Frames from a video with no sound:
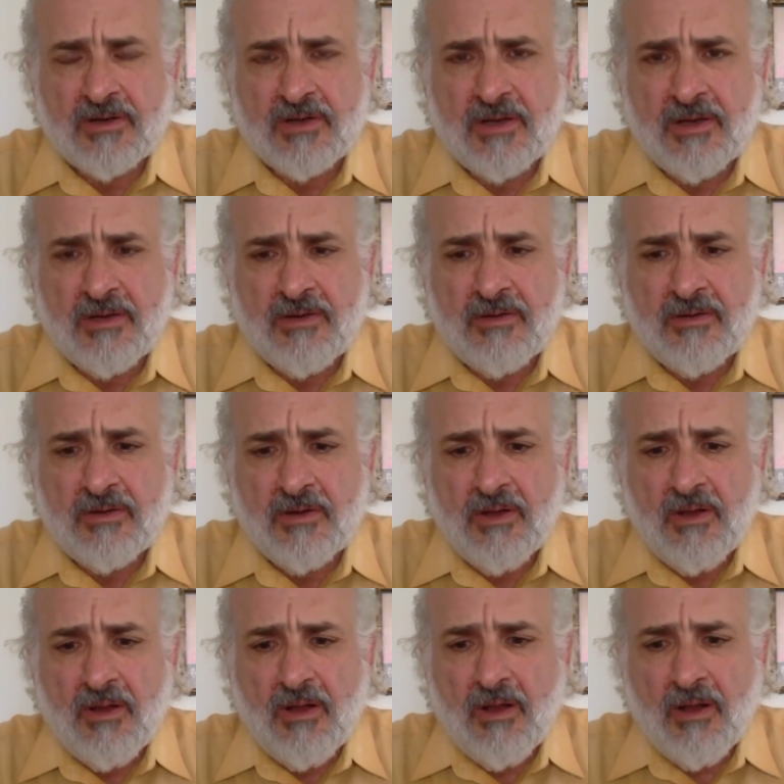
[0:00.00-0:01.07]
And,
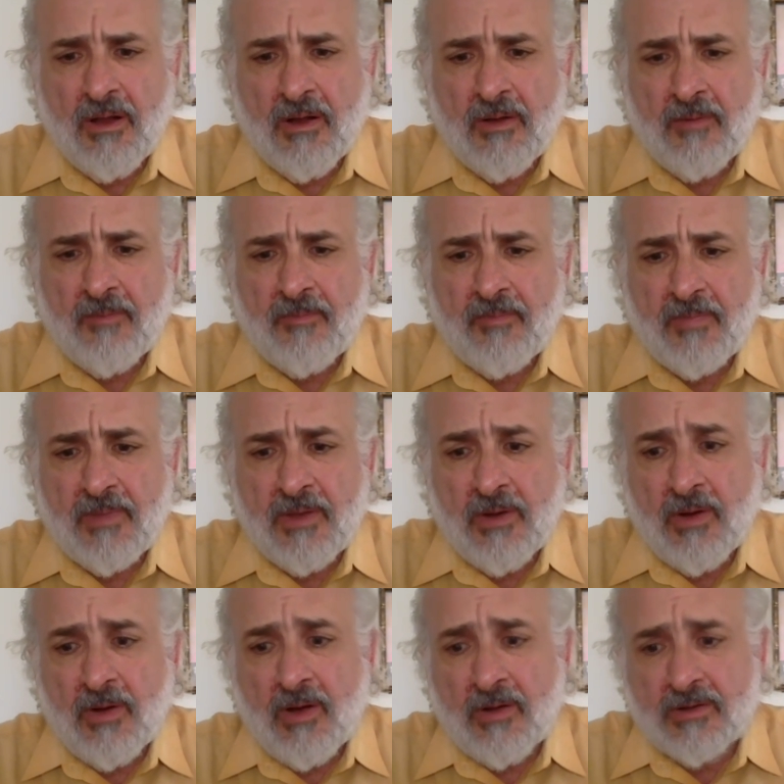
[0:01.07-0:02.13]

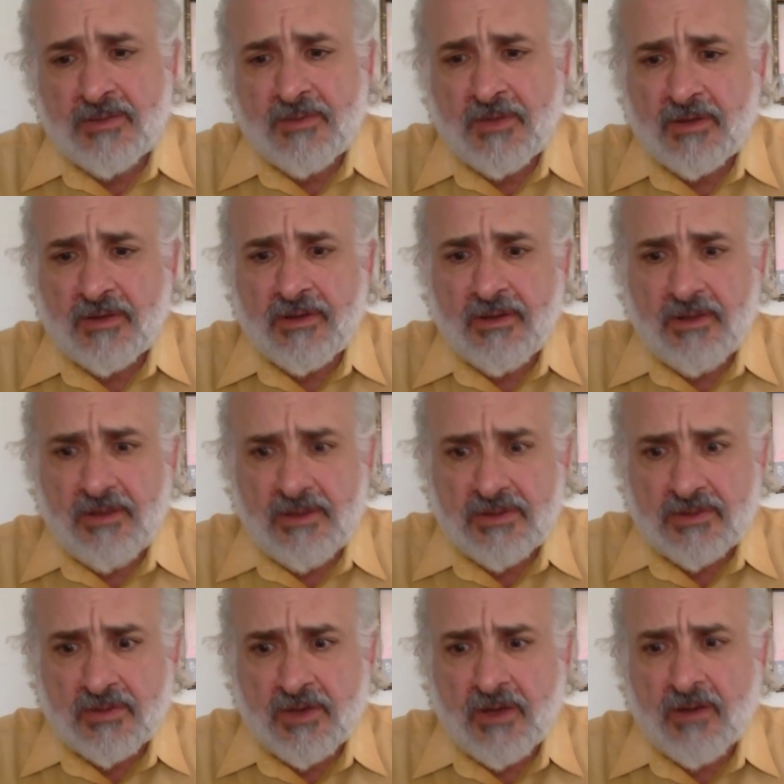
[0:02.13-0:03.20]
ultimately
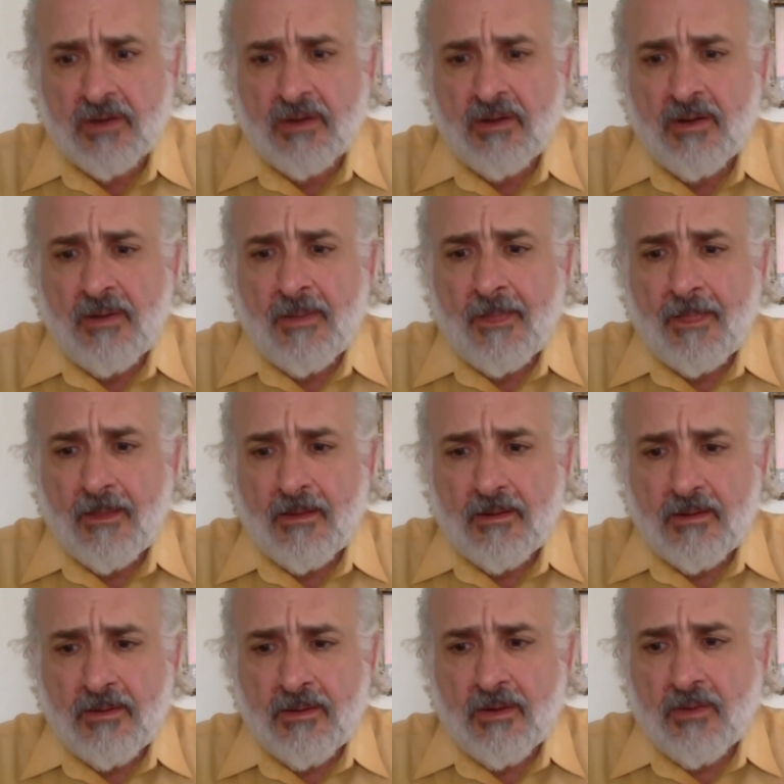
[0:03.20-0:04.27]
Israel,
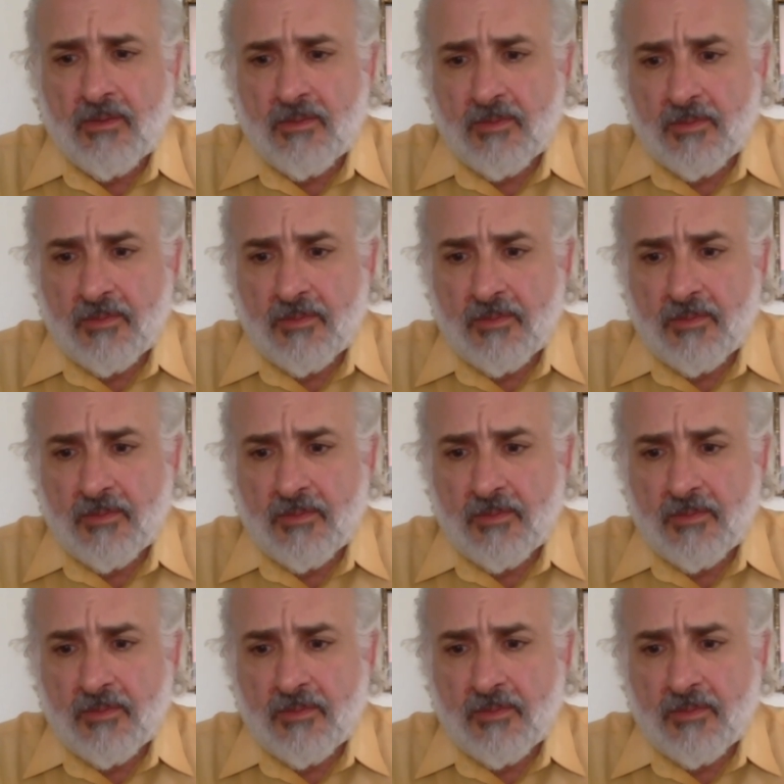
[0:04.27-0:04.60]
you know,